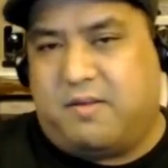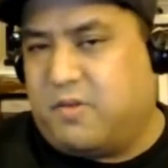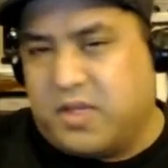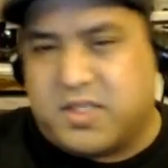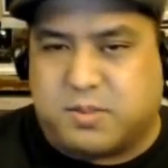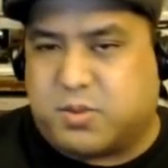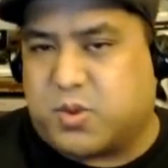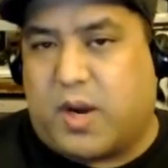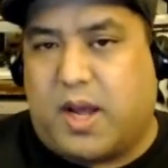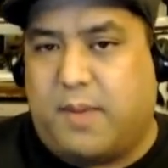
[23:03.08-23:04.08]
click
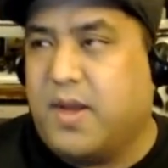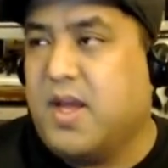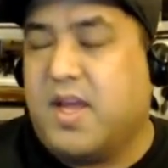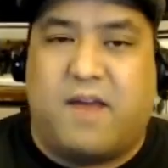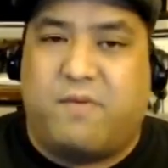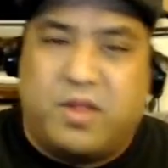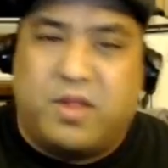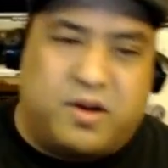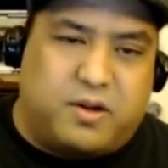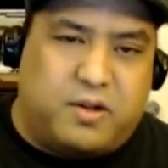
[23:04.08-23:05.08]
subscribe. Every
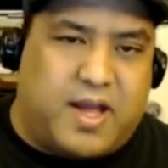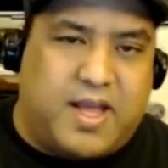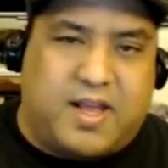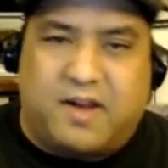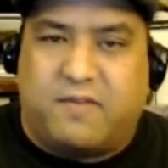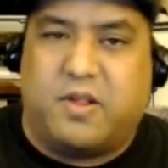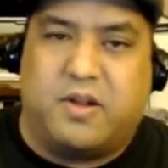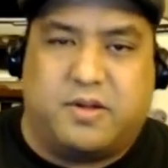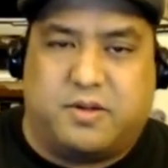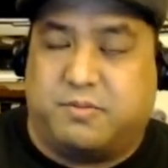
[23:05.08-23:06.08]
little like and every
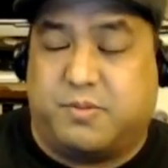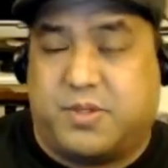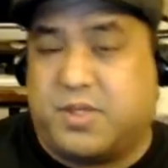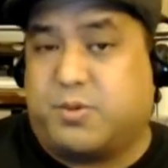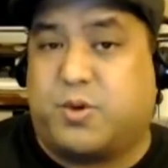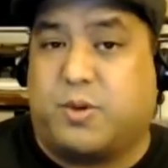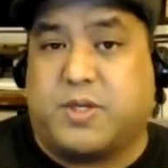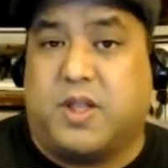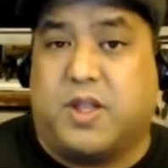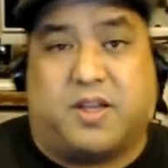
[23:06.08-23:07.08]
little
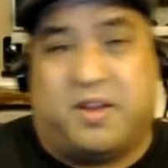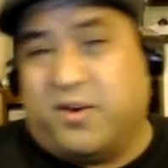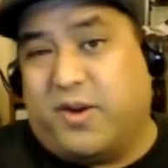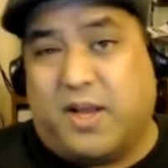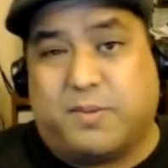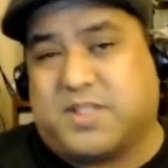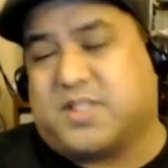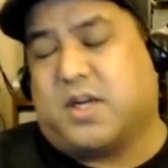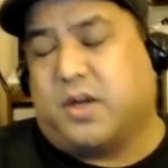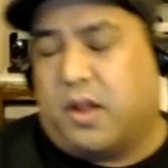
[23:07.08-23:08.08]
subscription click, it helps
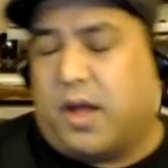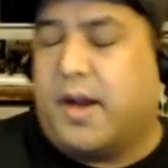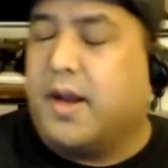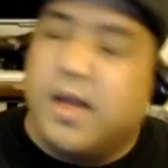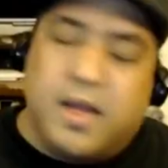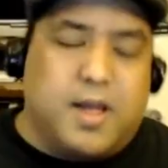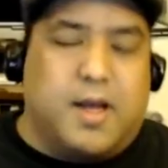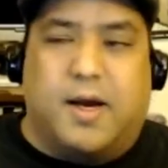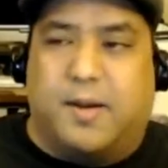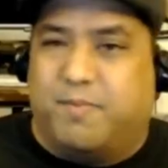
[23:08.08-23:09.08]
us out a lot.
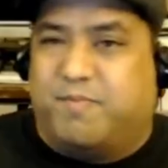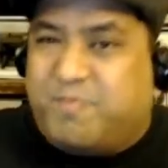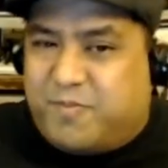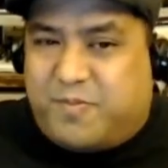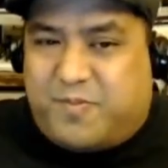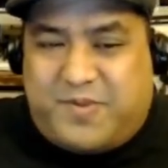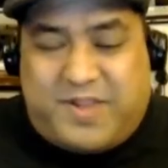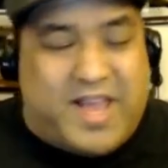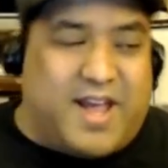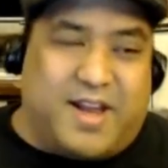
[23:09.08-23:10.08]
Yeah.
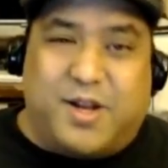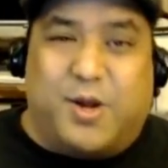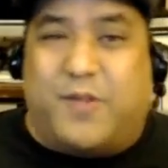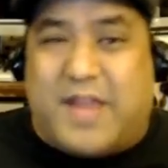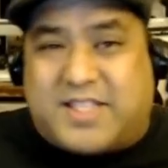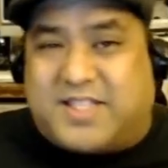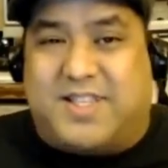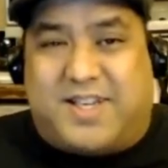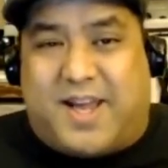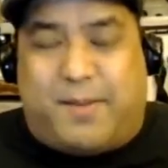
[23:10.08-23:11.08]
That's
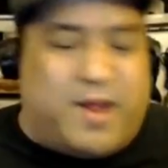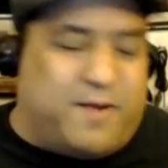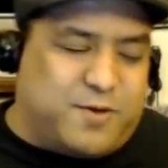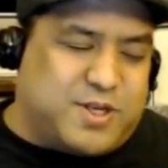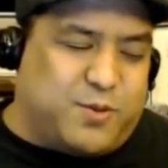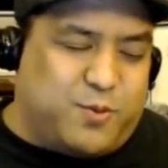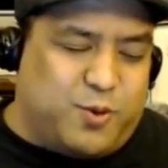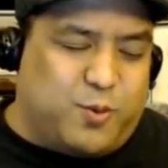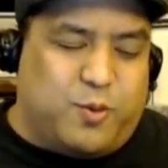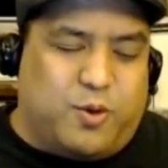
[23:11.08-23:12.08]
the type of efforts that
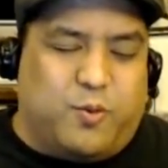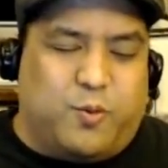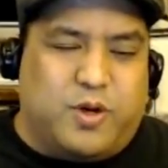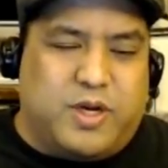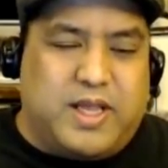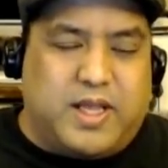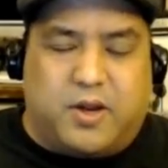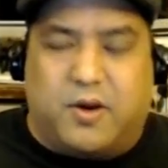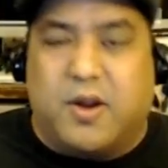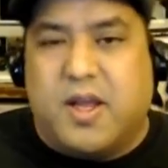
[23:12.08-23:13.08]
we're dealing
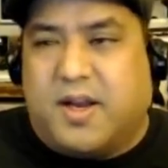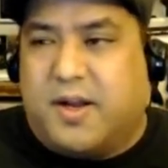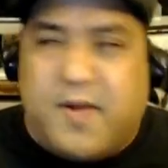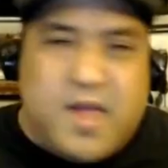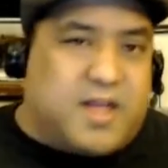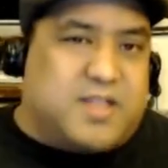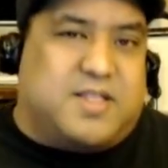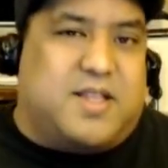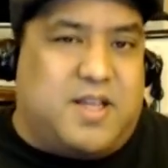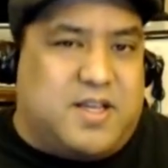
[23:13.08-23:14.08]
here. Because
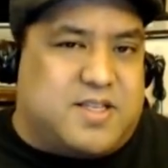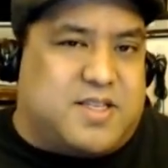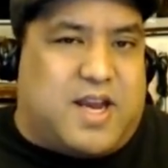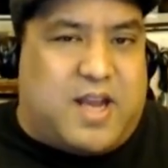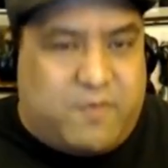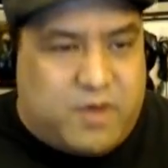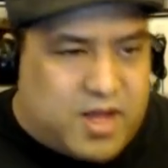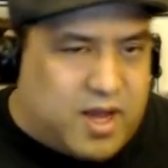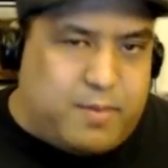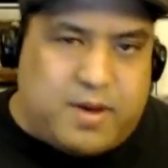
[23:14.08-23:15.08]
the thing is that every
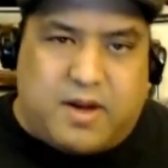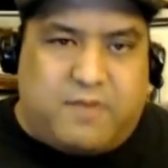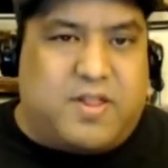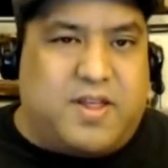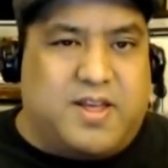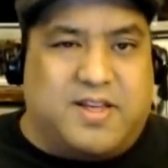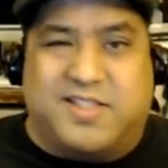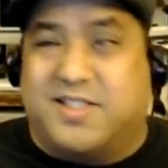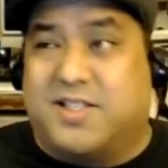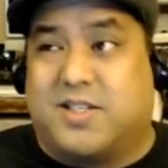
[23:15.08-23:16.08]
comment and everything
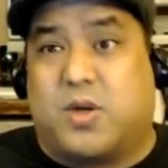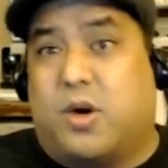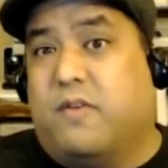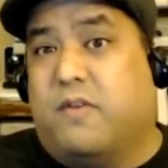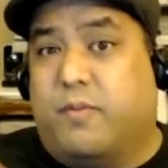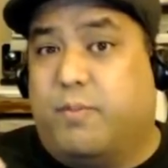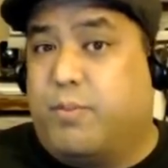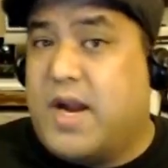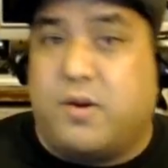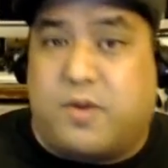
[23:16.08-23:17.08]
else is the start of a
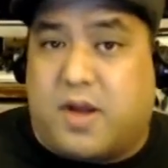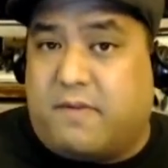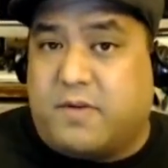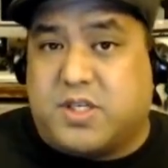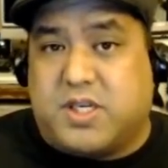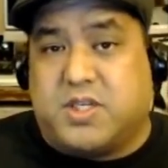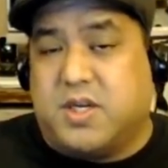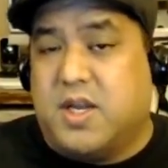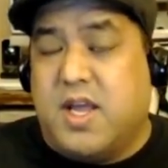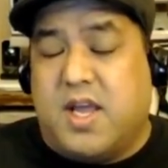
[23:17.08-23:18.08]
brand new
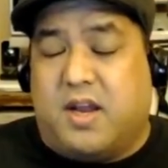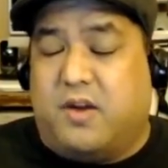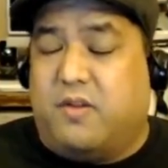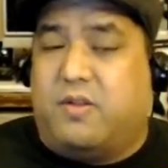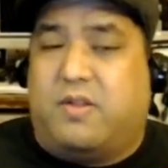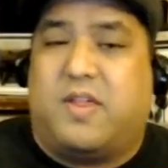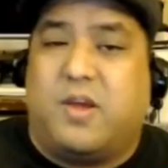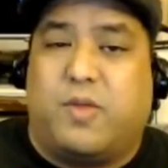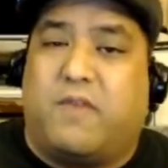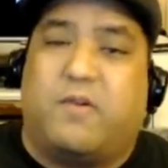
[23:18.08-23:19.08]
conversation. And the
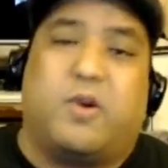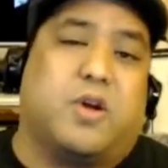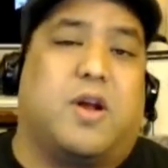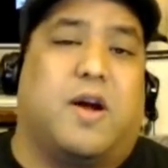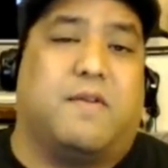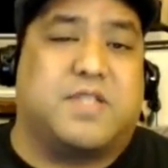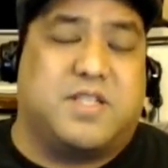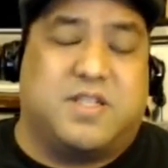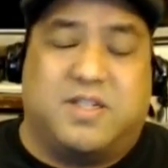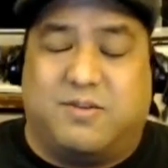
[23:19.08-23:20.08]
thing with every good
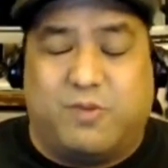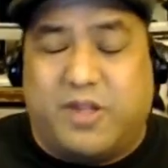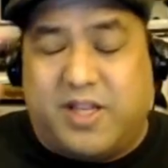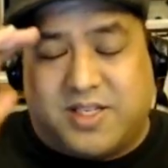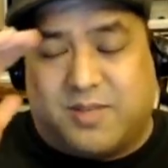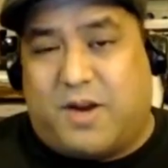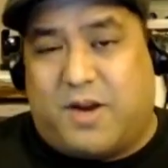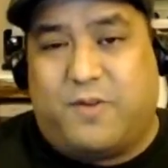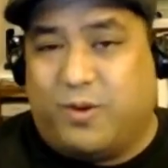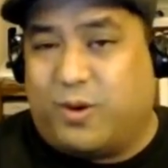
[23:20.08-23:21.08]
conversation, it really doesn't
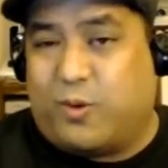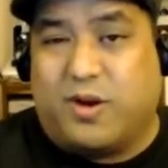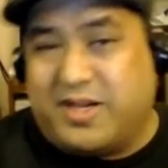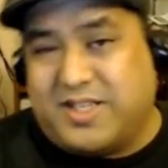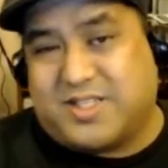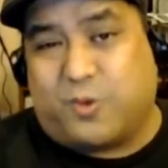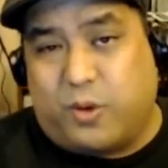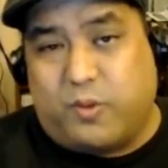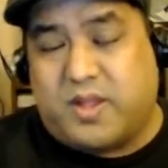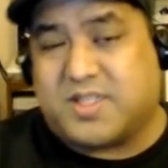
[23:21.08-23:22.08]
matter if you agree or
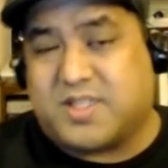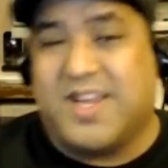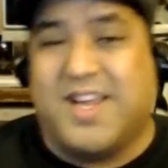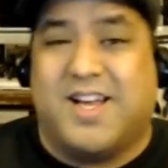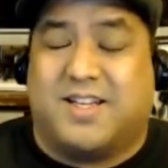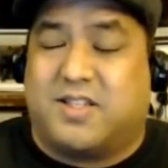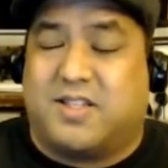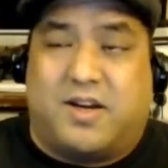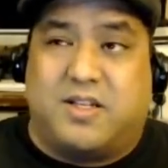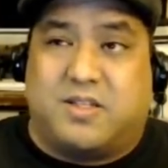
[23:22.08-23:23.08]
disagree with us, as
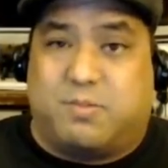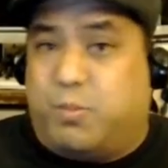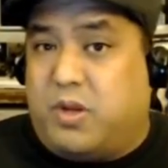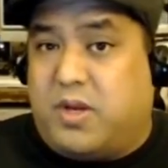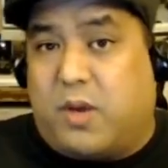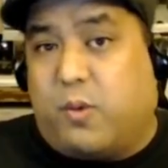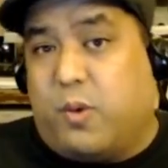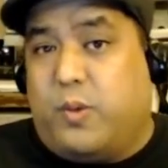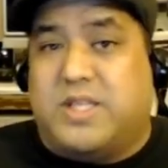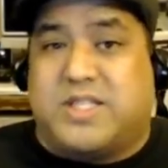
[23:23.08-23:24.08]
long as you take
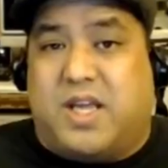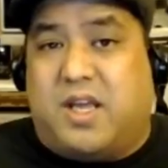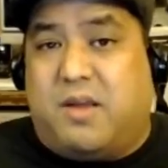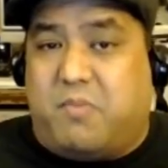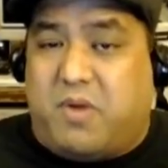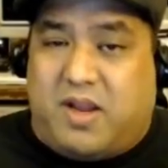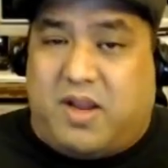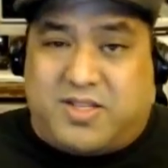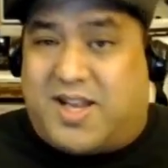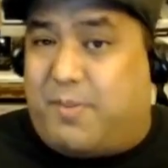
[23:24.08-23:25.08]
what we say,
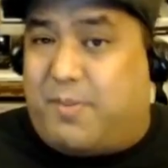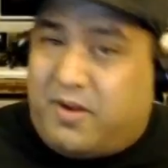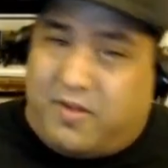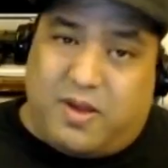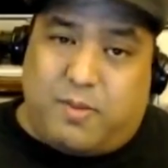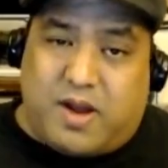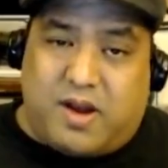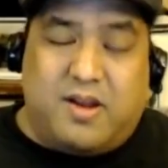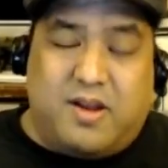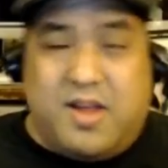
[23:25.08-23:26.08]
you stop and you think about
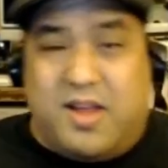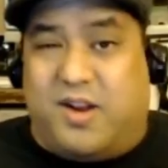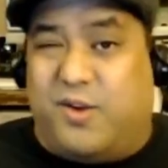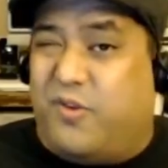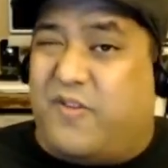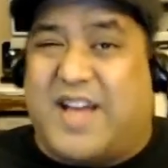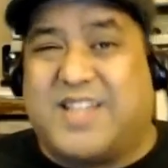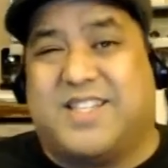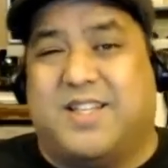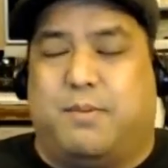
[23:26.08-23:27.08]
it. We've
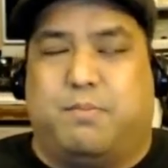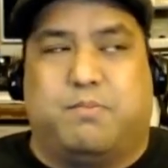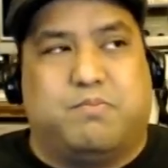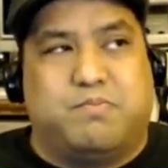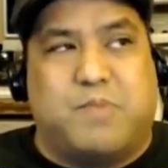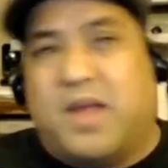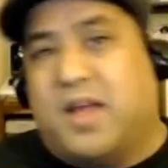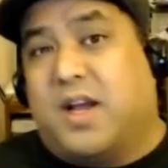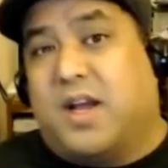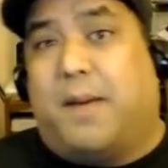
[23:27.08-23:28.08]
actually
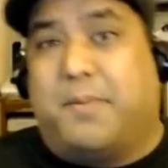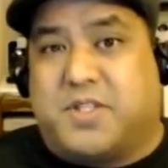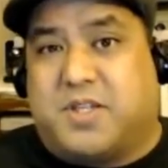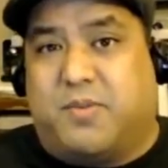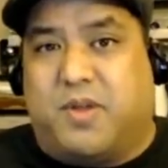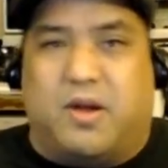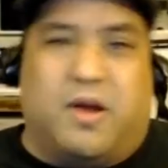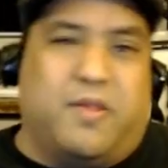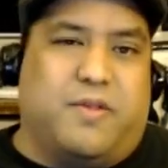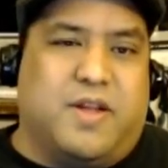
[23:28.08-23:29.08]
accomplished something
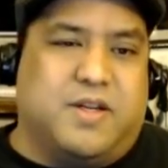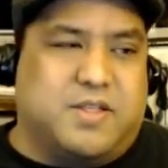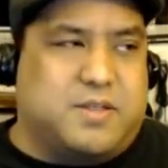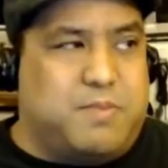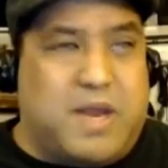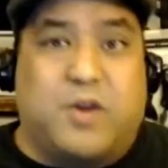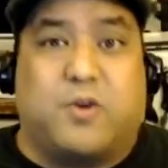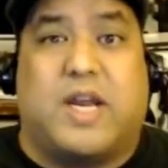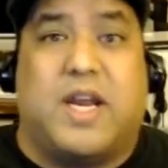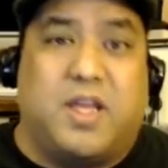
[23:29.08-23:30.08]
other than just
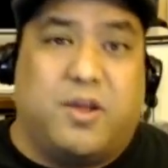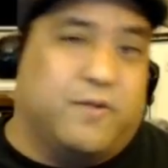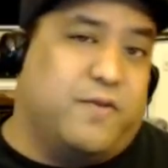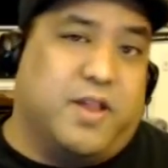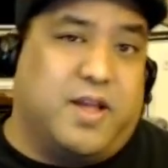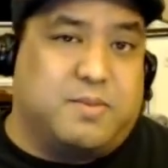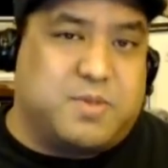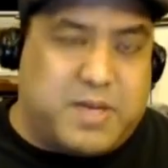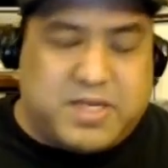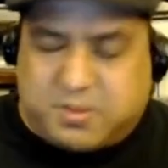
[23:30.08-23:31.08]
entertaining you and filling up
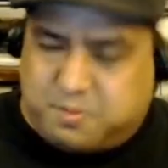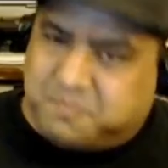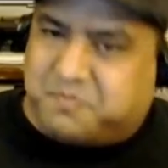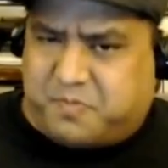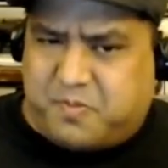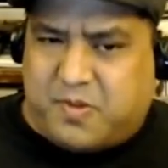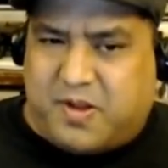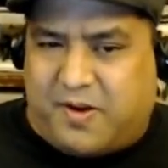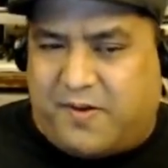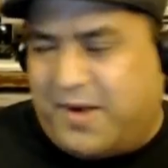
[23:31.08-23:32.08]
space. All
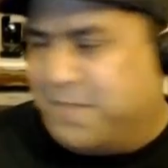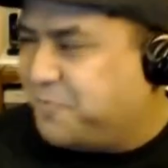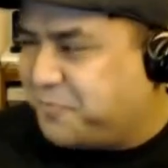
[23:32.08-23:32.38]
right.